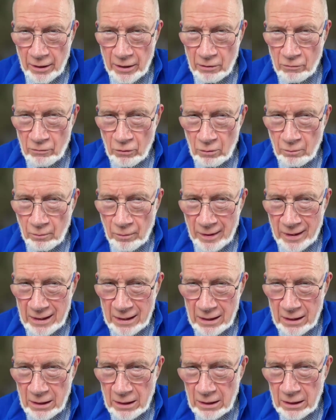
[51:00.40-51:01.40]
you would
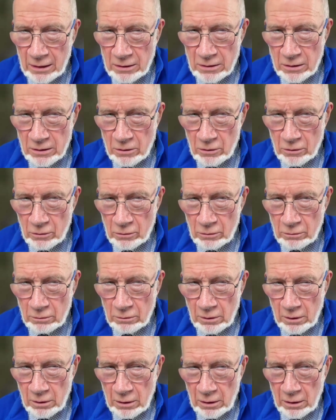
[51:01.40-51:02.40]
be in a
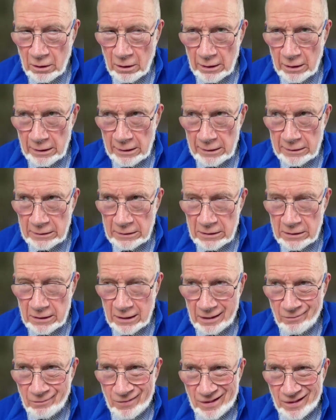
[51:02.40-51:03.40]
school and
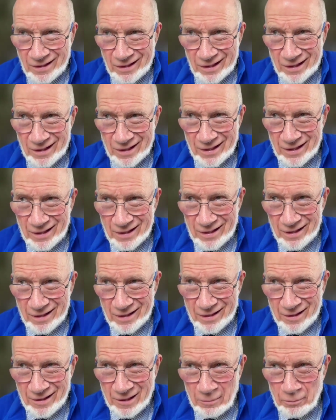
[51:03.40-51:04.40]
saying, well,
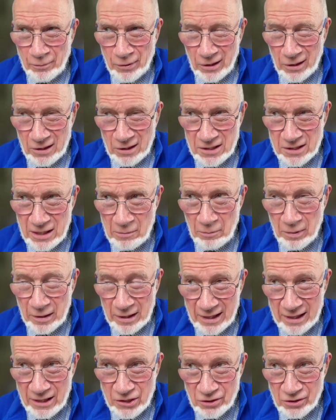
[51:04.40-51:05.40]
the policy
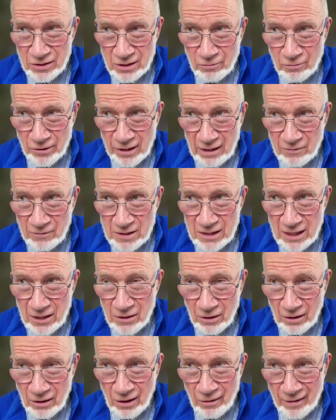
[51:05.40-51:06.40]
implications of what I've
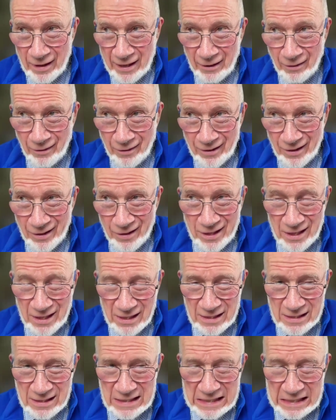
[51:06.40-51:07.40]
seen on the ground are
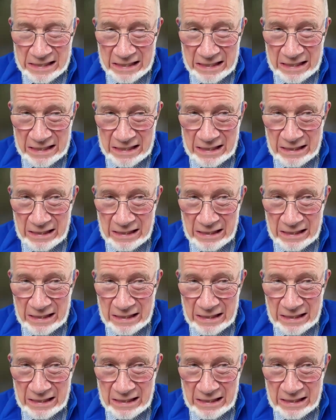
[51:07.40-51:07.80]
these.